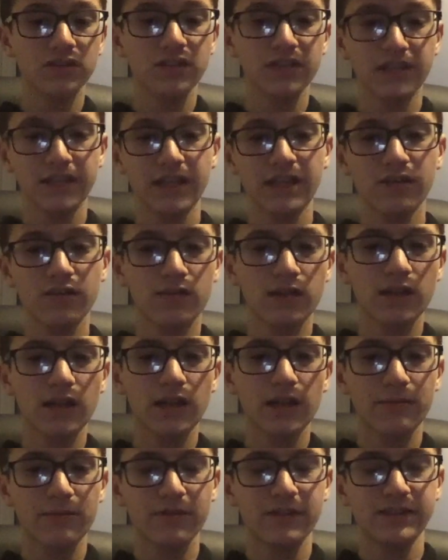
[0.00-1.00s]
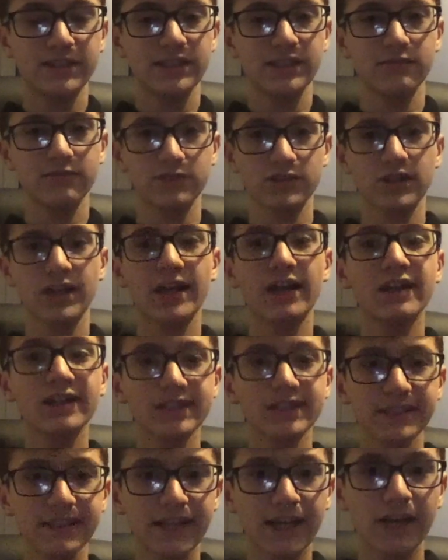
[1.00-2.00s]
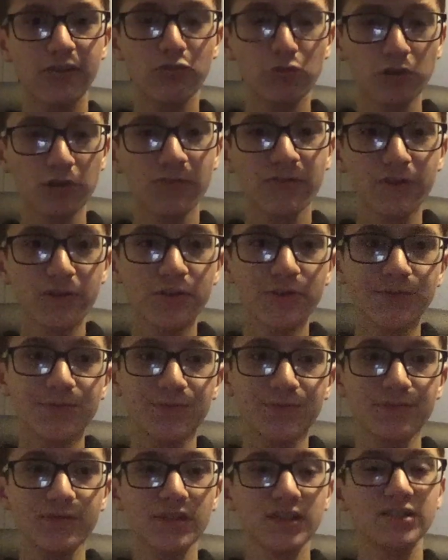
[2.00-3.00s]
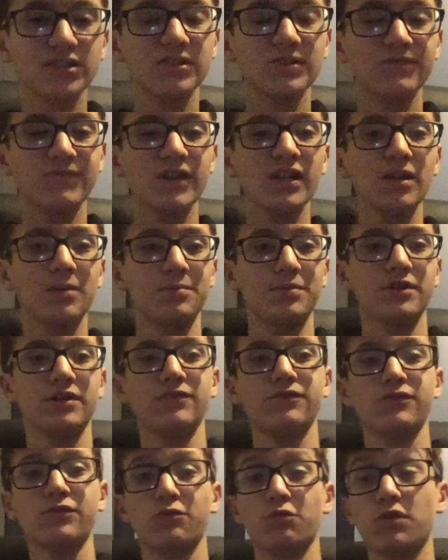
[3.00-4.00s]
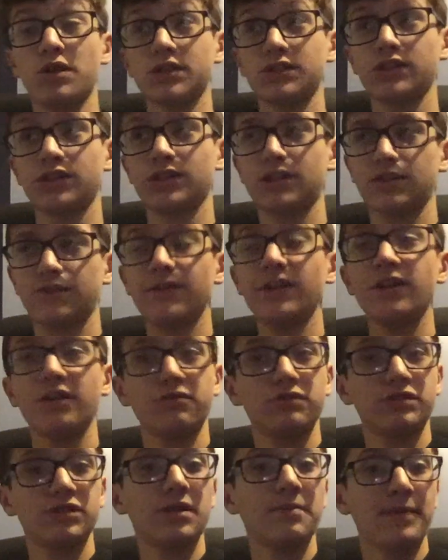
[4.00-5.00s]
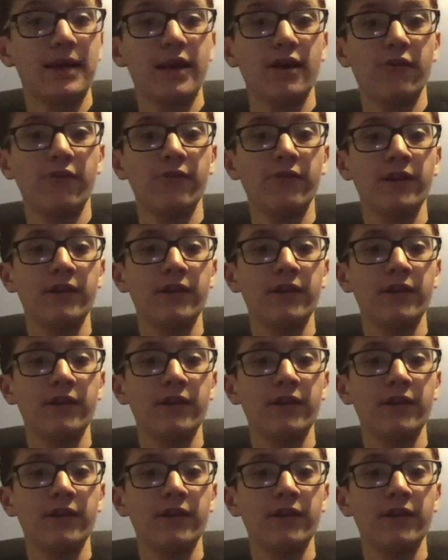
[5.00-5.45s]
like, Hill Climb Racing, which I highly doubt, or if you're a developer, if you're watching this video somehow,